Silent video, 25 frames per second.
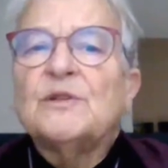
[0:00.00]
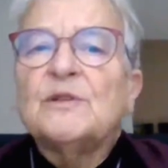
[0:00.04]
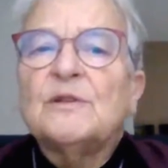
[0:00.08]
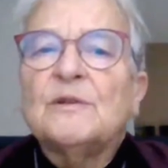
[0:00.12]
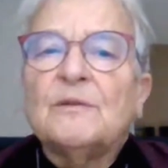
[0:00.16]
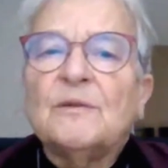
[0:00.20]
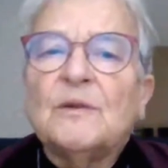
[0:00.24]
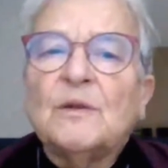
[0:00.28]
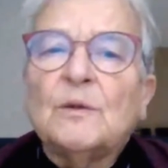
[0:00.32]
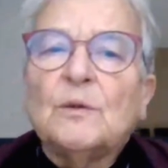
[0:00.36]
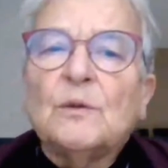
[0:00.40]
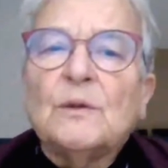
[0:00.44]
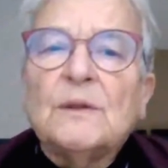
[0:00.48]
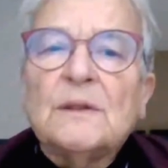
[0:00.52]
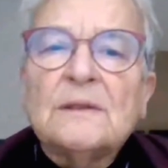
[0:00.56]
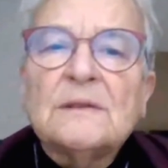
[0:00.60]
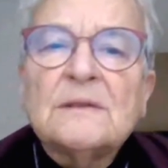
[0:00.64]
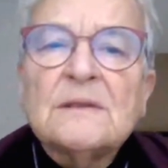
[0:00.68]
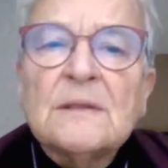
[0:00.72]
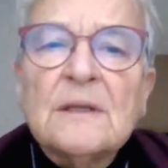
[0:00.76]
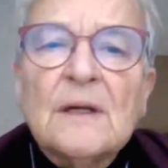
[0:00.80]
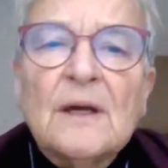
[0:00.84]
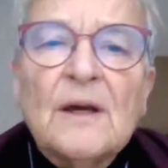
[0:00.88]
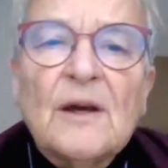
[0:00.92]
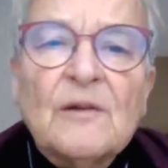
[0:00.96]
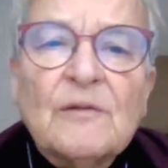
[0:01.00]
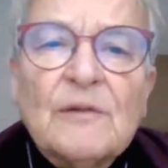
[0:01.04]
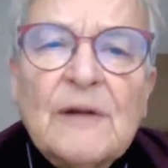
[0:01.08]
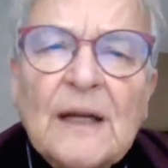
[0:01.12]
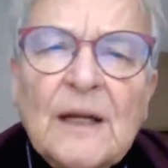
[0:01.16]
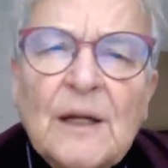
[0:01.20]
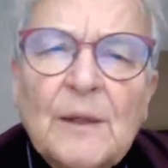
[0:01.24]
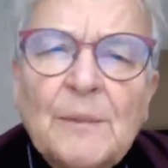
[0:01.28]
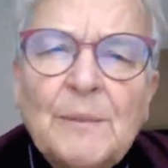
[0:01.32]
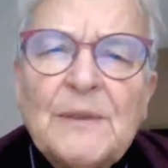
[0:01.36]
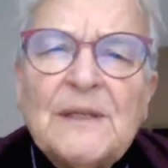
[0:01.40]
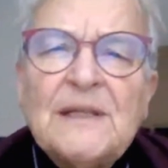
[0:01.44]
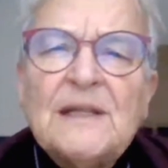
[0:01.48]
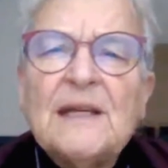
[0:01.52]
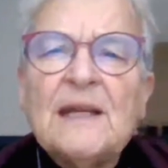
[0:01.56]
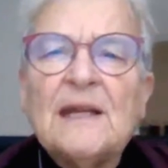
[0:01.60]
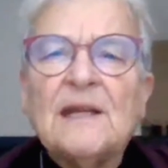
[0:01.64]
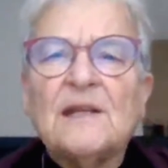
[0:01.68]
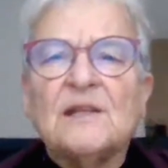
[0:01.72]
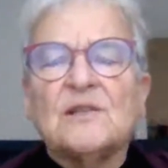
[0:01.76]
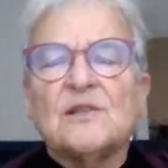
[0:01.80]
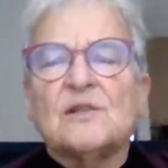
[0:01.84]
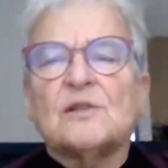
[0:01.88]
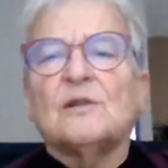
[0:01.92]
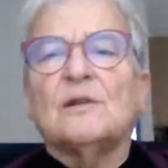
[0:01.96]
point of view, it's a
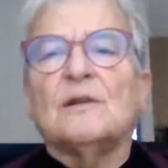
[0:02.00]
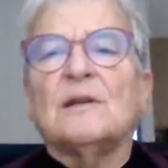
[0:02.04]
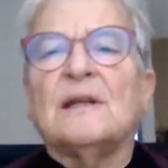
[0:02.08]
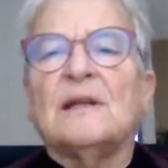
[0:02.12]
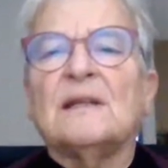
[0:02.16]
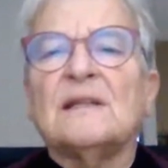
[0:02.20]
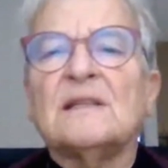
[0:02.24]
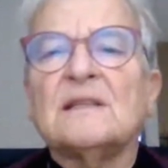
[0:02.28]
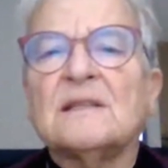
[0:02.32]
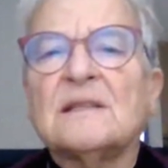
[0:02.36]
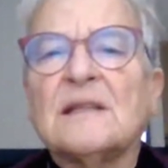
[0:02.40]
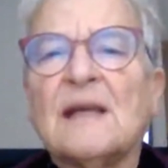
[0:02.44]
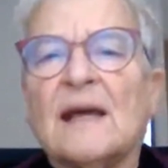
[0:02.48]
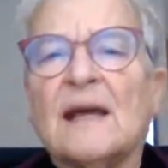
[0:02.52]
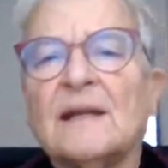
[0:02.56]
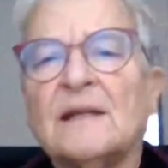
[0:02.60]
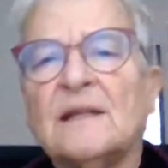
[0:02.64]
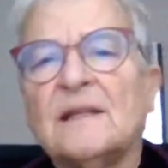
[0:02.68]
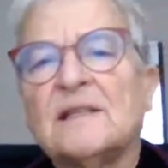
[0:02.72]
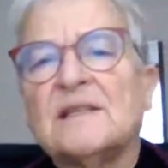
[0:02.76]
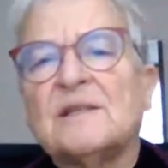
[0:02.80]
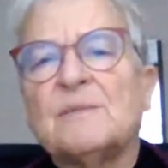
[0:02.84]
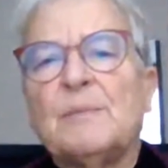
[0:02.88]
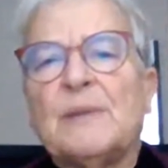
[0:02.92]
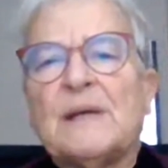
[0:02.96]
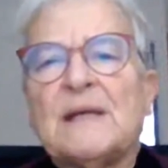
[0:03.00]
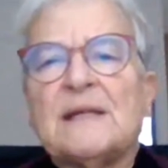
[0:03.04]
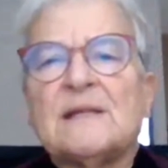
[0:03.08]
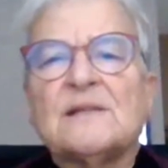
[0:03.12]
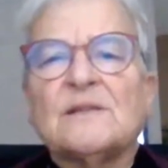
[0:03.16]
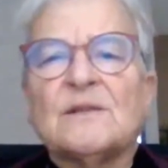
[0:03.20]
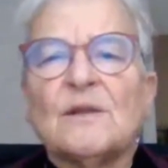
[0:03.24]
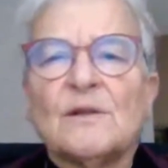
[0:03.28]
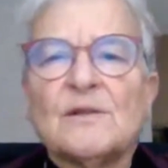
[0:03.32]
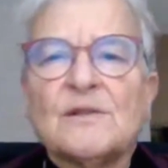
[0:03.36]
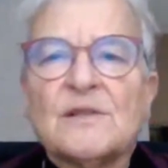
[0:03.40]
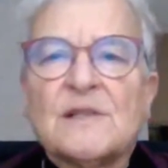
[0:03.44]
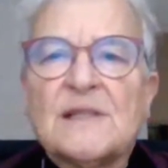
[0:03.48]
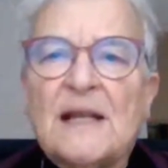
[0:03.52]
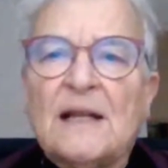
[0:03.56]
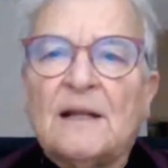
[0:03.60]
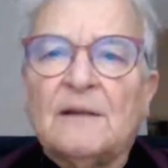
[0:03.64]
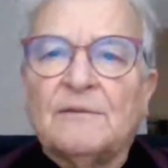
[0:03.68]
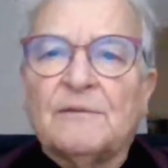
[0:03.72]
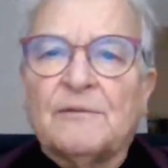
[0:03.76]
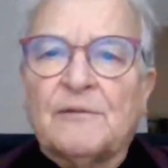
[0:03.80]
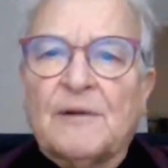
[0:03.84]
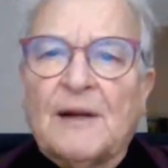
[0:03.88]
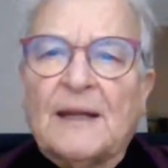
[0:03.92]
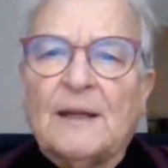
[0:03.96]
recommendation, and it's based on
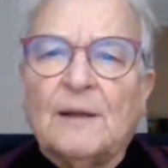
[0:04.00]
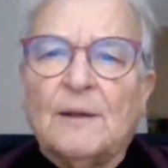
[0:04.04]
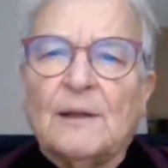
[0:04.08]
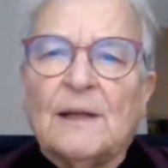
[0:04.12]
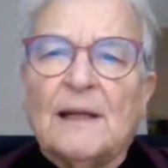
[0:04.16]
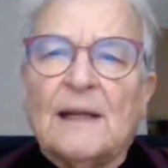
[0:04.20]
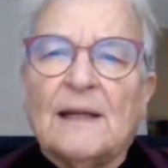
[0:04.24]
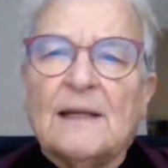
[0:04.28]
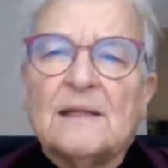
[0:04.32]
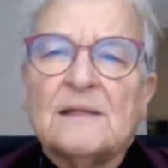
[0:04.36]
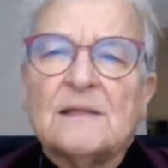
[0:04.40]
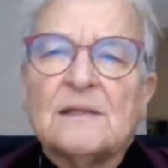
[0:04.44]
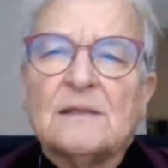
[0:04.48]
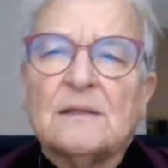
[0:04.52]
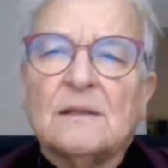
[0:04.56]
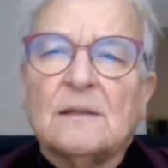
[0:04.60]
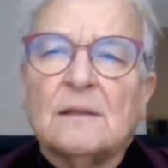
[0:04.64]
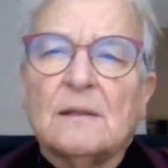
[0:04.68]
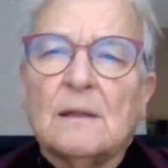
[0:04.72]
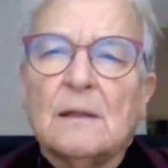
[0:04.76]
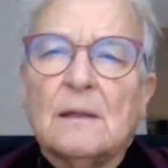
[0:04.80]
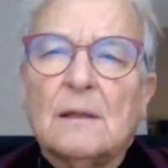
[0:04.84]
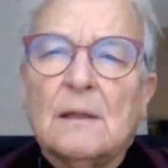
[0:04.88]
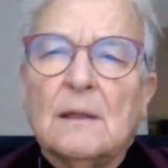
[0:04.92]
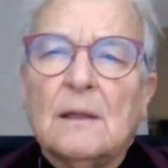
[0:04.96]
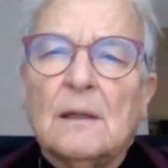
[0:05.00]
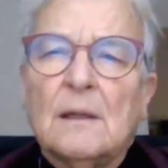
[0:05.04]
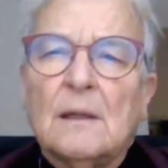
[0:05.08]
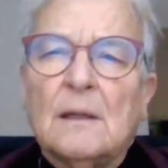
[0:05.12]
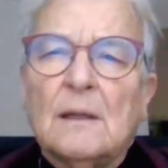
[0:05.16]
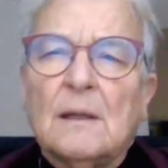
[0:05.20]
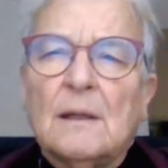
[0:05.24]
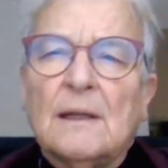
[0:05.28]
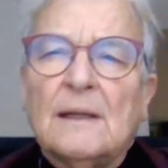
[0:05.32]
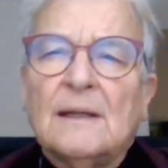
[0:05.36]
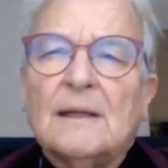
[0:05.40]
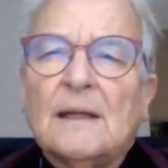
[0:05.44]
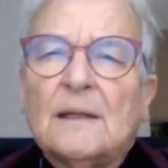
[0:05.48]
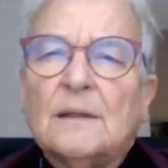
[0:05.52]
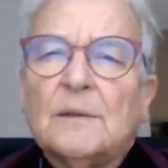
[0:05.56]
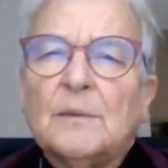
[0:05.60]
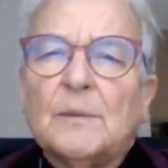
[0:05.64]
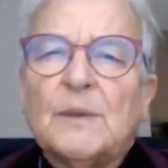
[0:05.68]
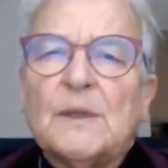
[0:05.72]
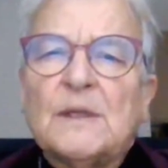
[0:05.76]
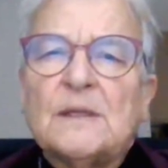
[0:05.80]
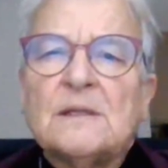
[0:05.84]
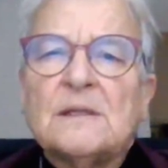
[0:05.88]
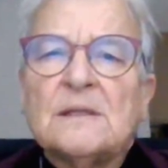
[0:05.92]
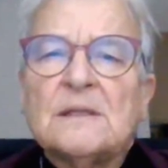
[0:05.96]
self-regulation. In
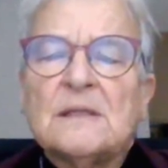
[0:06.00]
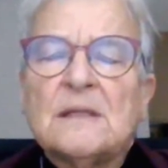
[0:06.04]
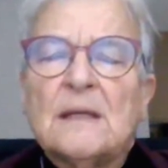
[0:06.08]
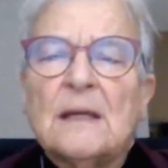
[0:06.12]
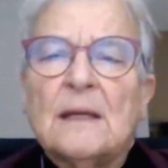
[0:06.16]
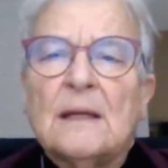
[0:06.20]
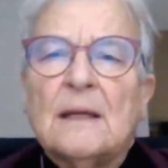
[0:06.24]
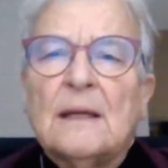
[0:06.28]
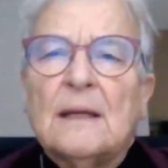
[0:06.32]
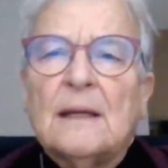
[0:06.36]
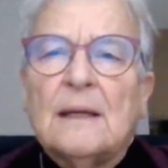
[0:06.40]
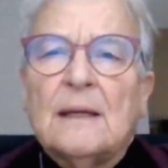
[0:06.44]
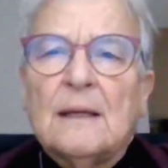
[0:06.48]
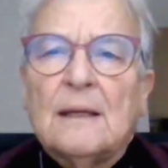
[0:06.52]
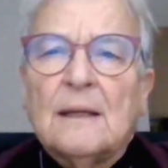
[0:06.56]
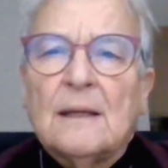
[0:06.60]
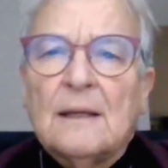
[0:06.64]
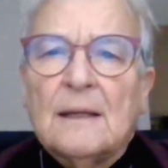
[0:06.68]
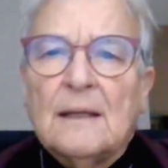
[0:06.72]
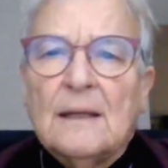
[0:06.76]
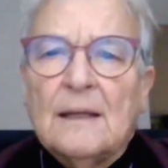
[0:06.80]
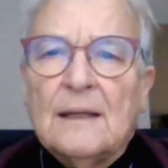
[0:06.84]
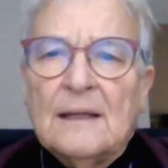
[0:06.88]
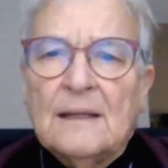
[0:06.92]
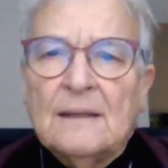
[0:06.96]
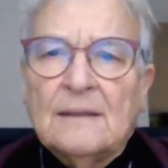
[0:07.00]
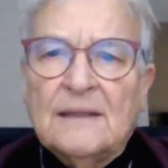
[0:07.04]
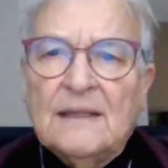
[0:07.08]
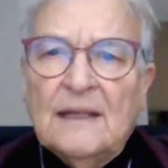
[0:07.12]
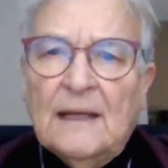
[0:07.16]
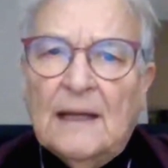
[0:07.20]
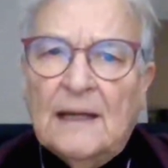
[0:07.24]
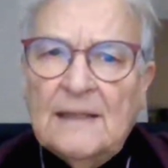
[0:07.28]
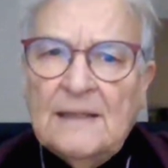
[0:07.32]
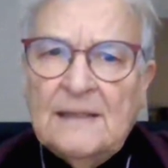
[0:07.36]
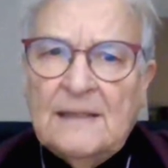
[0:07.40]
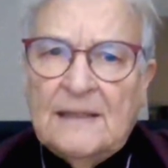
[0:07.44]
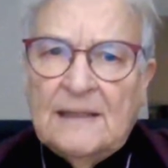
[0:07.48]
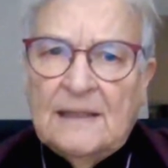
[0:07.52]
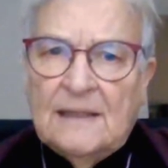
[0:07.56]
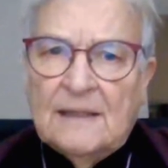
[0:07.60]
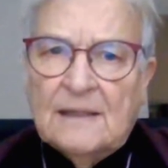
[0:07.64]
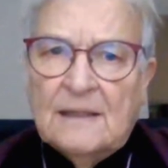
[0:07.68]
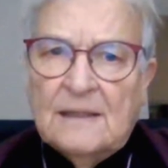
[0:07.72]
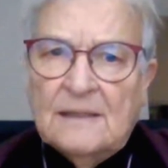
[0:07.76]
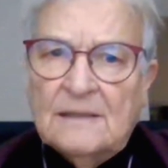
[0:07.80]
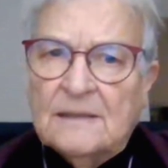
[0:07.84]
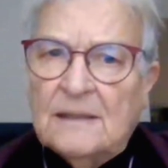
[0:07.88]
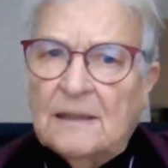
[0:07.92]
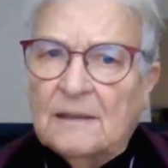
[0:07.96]
other words, the
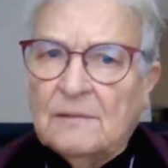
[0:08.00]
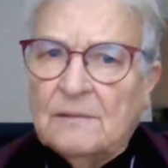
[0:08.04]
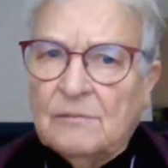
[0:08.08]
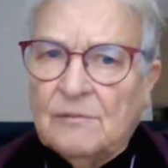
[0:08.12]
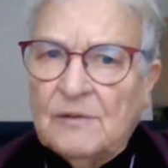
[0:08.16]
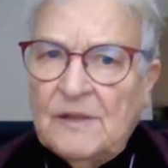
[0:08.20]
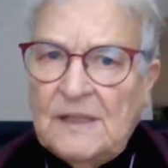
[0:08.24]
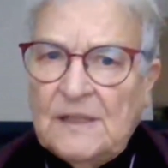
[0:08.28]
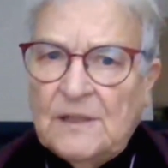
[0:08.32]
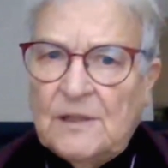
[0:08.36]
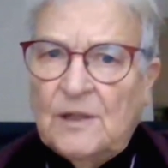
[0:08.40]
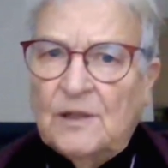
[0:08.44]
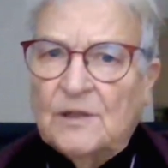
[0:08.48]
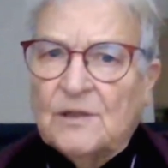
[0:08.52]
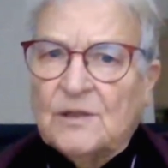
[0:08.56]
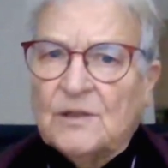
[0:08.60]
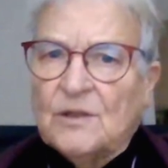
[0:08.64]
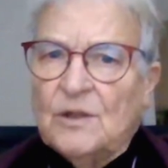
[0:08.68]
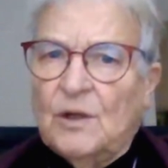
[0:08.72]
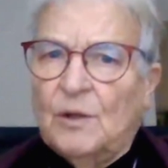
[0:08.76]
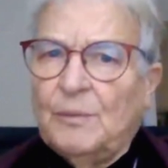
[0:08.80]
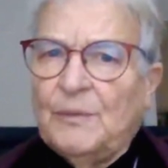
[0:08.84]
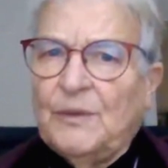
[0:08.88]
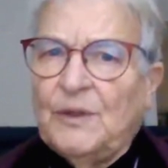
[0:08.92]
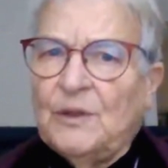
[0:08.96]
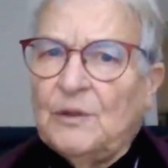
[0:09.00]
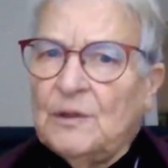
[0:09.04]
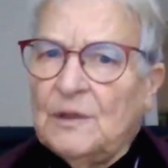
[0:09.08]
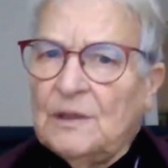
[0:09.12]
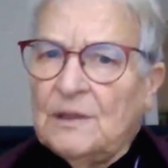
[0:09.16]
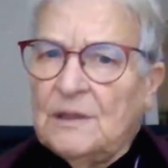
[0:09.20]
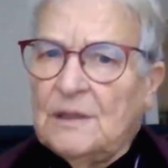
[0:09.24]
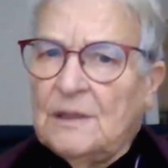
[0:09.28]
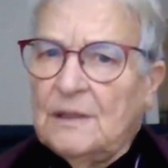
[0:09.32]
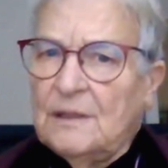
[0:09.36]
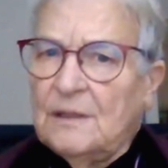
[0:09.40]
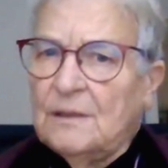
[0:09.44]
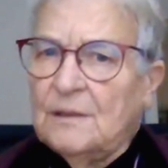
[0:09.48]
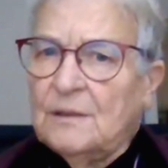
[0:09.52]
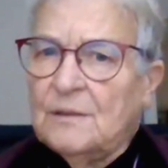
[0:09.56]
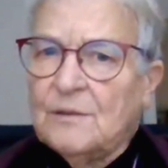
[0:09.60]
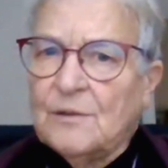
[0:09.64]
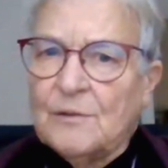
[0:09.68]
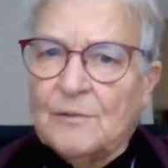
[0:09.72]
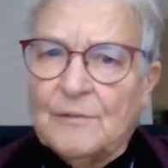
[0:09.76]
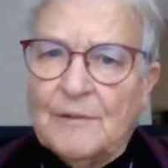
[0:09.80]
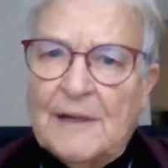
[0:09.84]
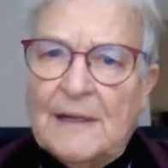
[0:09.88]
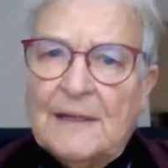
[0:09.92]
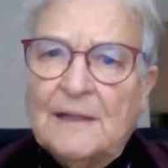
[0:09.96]
idea is that the research community
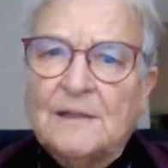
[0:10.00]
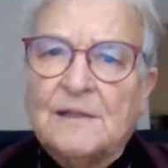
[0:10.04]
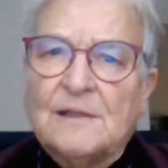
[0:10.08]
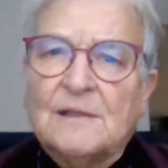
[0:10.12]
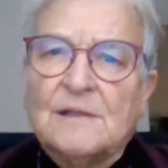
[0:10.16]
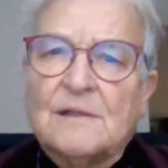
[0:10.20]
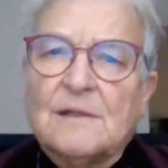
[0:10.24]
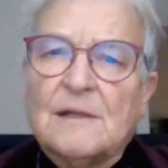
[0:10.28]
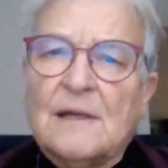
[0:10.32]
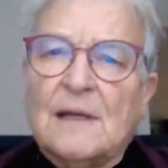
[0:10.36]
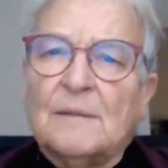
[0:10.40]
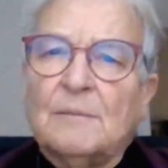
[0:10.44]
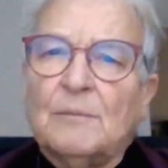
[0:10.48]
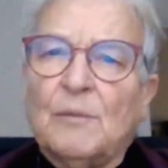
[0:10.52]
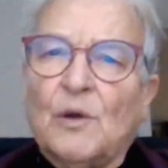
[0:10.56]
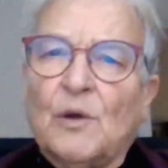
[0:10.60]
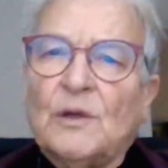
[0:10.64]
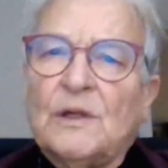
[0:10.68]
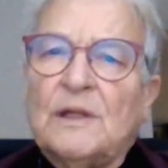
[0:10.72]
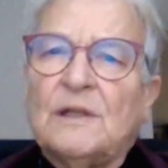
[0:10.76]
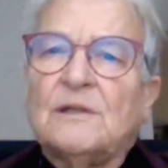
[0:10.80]
corrects and